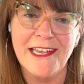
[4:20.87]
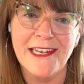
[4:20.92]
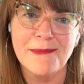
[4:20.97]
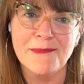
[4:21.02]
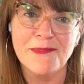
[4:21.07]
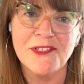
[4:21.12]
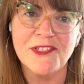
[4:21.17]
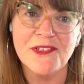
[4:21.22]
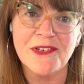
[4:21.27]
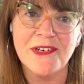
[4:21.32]
And
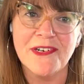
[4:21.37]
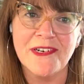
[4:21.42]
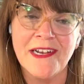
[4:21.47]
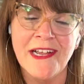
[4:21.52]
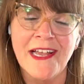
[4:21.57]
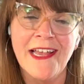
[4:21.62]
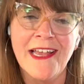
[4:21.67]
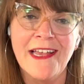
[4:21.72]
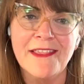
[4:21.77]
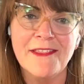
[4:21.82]
I'm sure
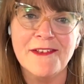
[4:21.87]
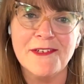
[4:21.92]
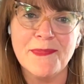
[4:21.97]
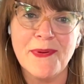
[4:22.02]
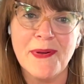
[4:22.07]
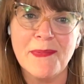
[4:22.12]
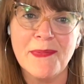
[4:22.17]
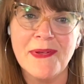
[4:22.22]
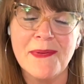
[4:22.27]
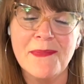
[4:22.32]
there's
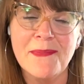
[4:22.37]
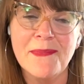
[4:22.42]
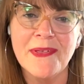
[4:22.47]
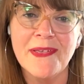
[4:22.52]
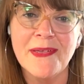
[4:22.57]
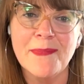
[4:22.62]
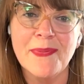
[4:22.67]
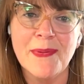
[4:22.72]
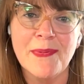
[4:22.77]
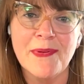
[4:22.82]
probably a
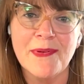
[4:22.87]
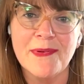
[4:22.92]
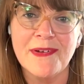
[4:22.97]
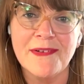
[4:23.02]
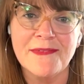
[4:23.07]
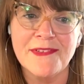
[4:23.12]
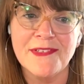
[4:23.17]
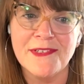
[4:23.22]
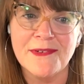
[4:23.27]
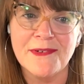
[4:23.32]
million people who
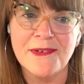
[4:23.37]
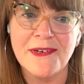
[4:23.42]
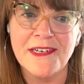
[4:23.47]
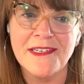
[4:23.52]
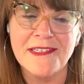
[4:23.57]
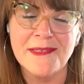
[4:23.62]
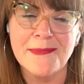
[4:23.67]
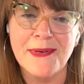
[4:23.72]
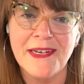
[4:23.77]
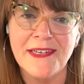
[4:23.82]
have
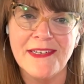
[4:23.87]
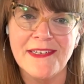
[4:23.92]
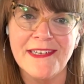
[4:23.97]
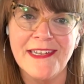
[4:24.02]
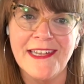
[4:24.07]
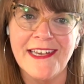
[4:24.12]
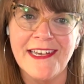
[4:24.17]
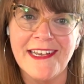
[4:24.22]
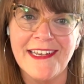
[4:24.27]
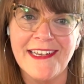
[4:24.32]
stories about
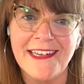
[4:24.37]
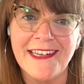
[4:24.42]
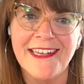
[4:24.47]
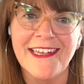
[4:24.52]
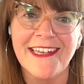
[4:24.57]
Nick